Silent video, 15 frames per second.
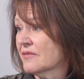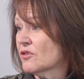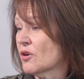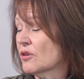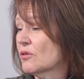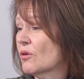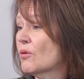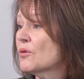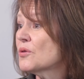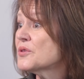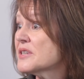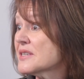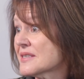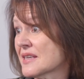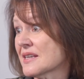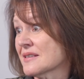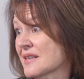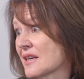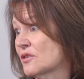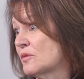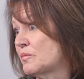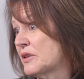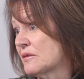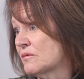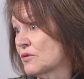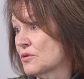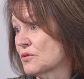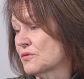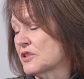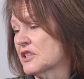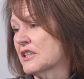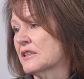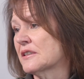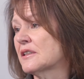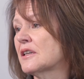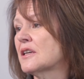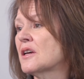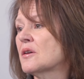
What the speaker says: I've got all these things I could be involved in,